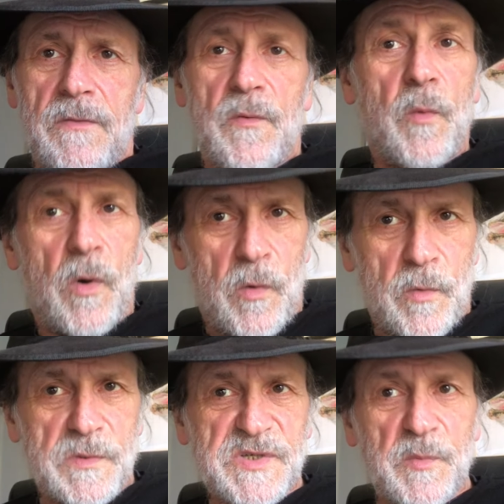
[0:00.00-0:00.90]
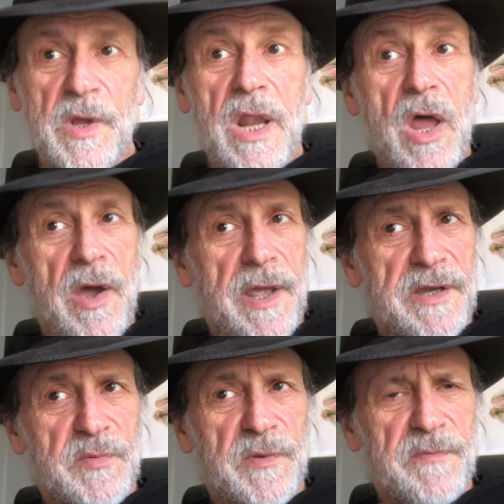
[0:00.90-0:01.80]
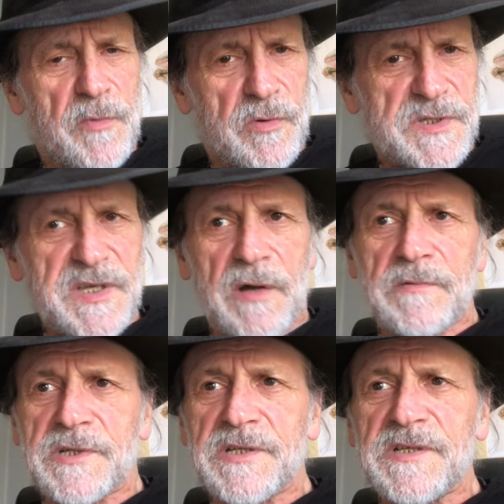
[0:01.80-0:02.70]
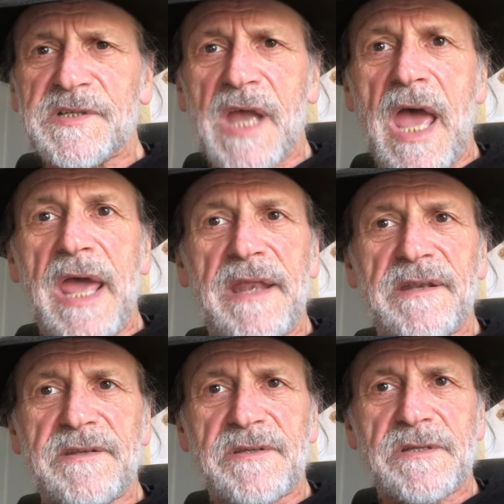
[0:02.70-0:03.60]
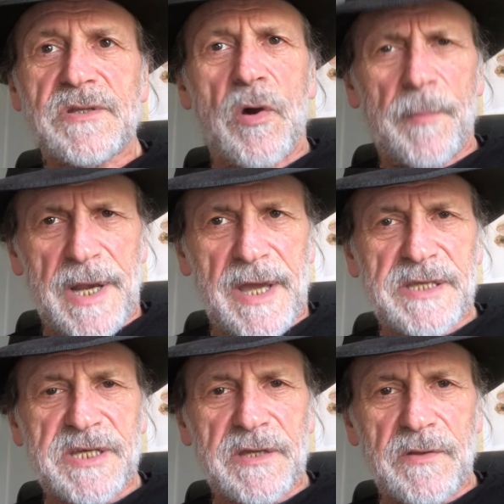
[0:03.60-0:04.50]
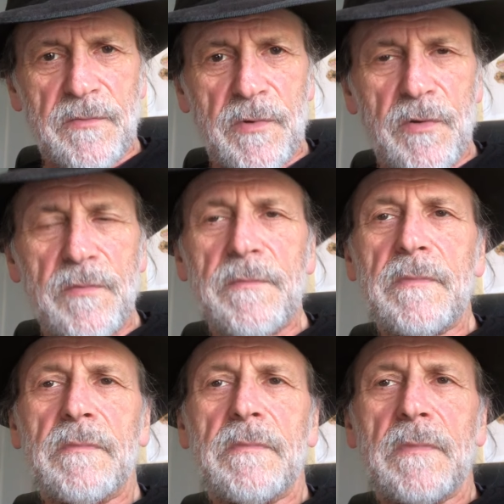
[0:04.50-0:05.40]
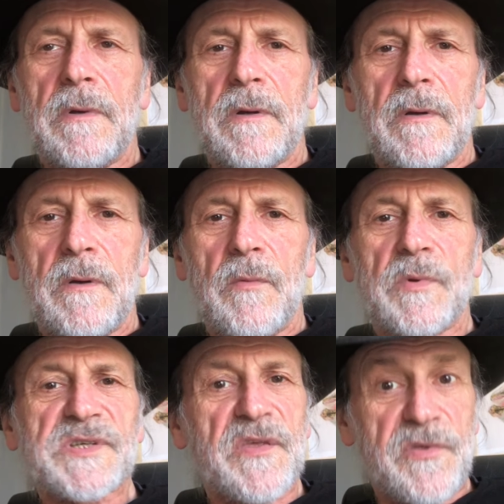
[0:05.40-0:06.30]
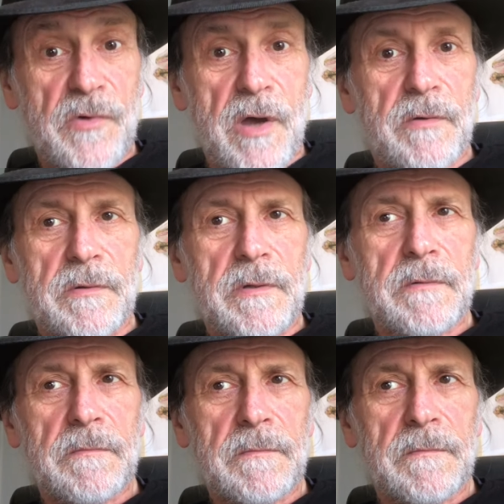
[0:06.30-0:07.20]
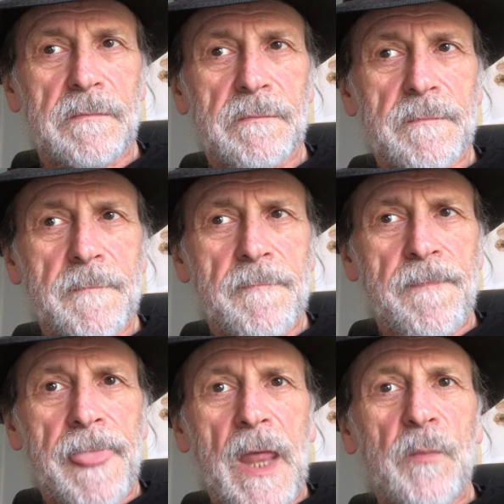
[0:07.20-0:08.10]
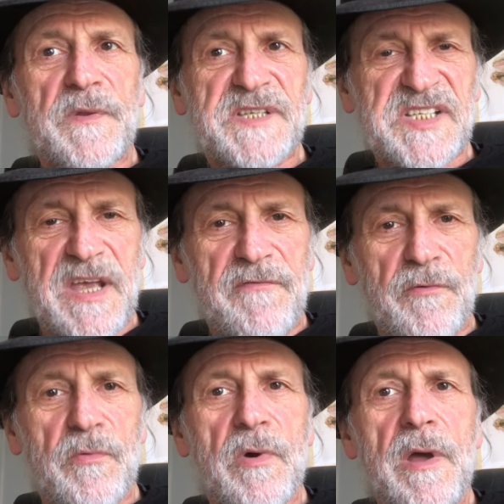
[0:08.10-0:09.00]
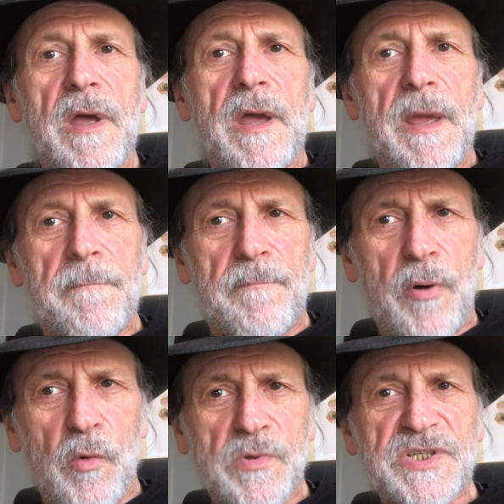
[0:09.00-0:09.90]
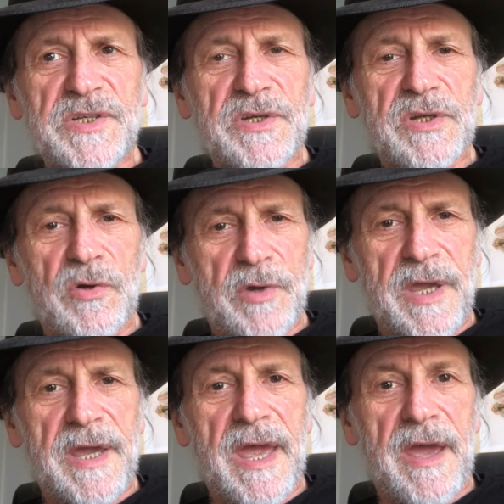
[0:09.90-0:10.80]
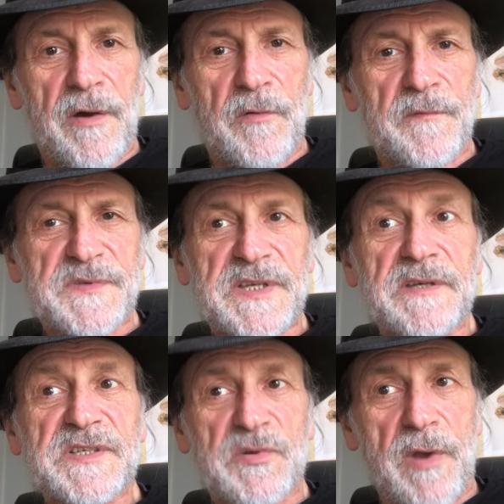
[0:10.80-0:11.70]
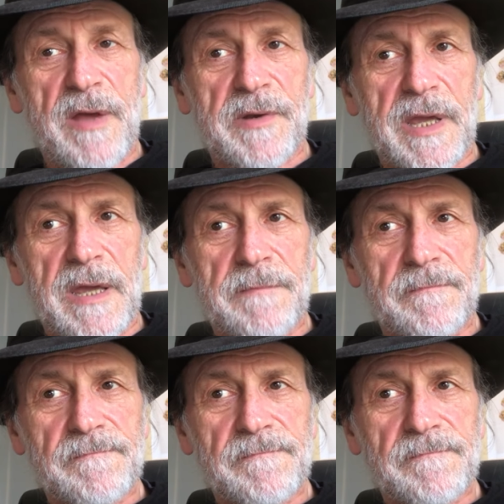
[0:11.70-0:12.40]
The walls were lined with more soldiers, and dominating the room was a throne with several important-looking elves surrounding it.